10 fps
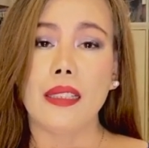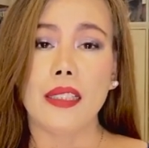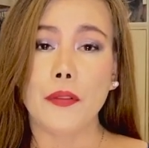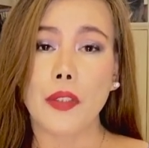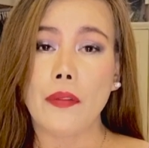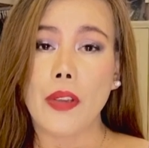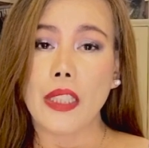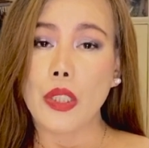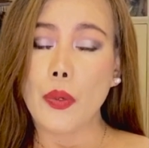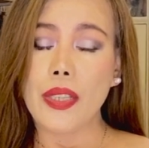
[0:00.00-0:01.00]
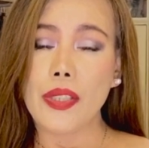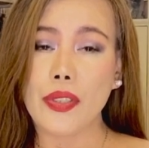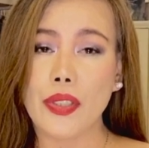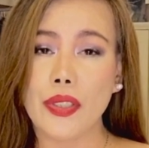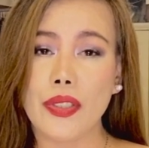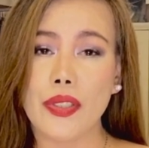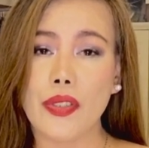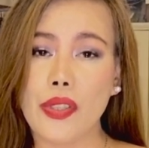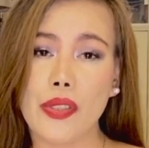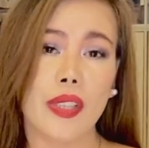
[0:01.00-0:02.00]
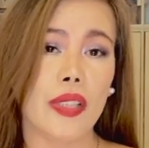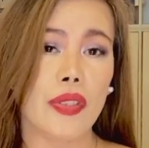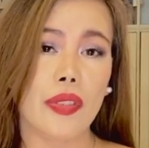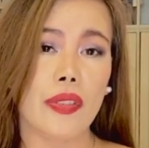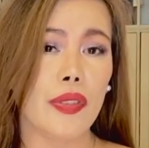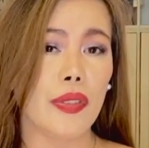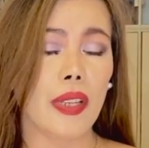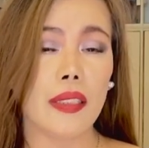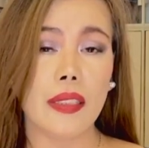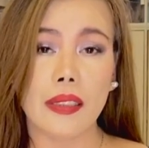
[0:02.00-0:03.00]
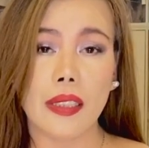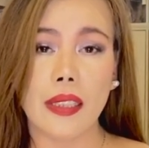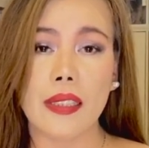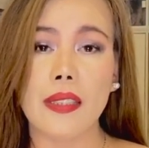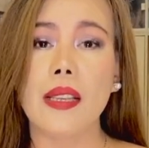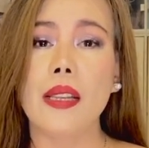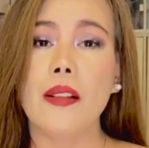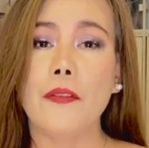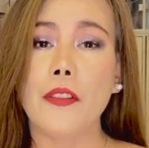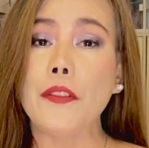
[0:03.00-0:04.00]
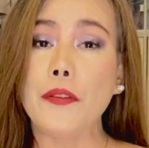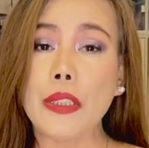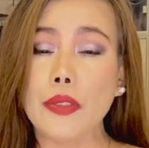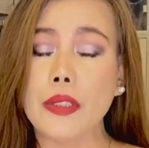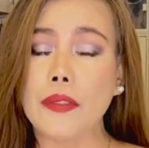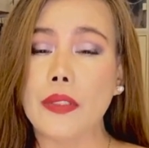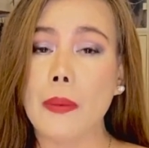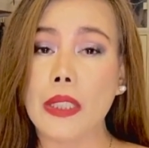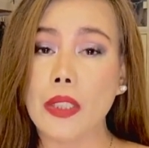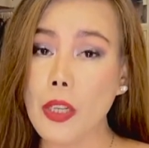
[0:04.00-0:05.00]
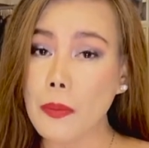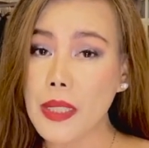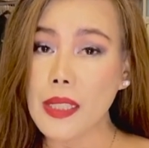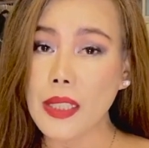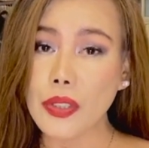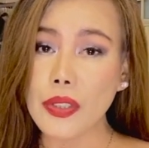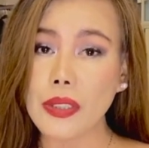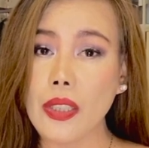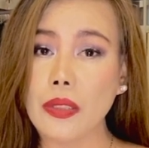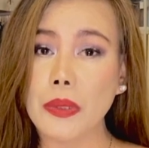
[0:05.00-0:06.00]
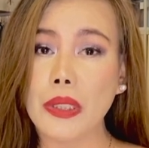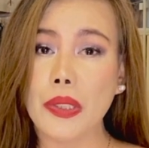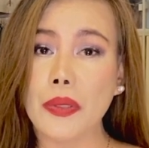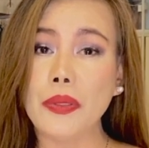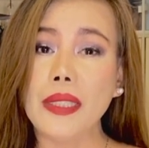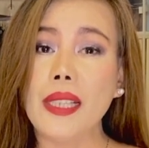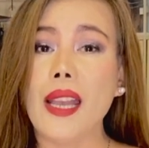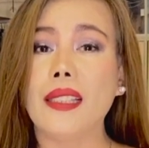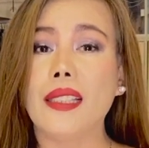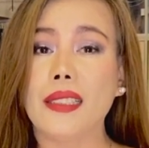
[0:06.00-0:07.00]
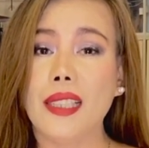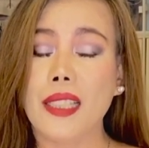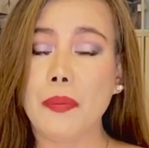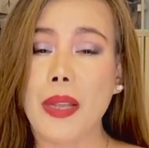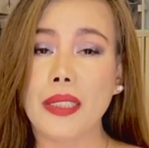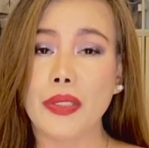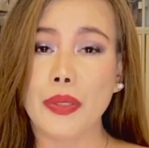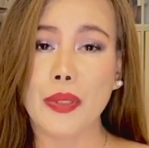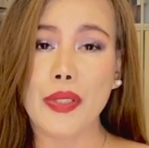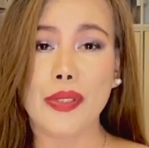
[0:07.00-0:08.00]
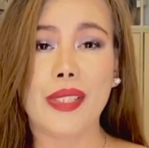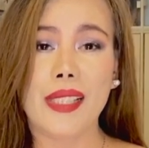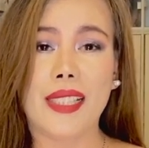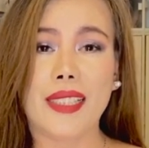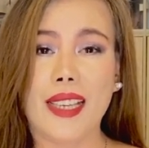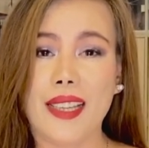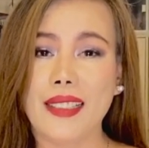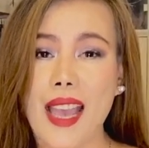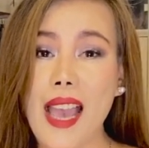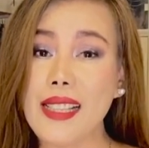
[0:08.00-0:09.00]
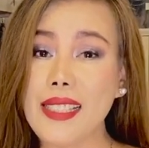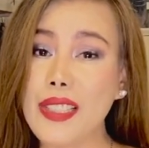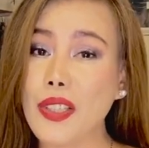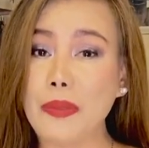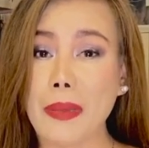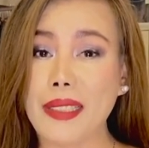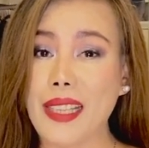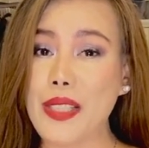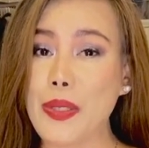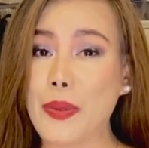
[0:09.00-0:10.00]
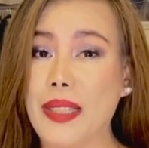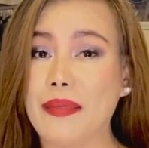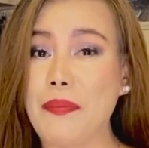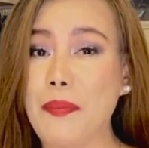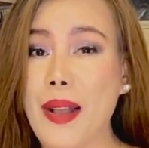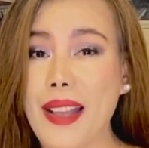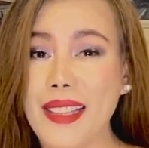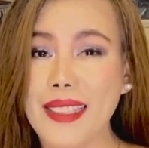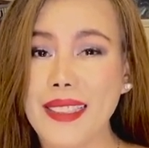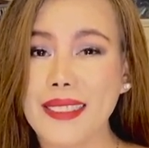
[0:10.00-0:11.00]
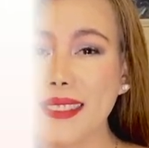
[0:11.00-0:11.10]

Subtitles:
if you have any questions or suggestions regarding this, feel free to leave them in the comment section down below. And I'll get back to you as soon as I can. I'll see you on my next one. Bye.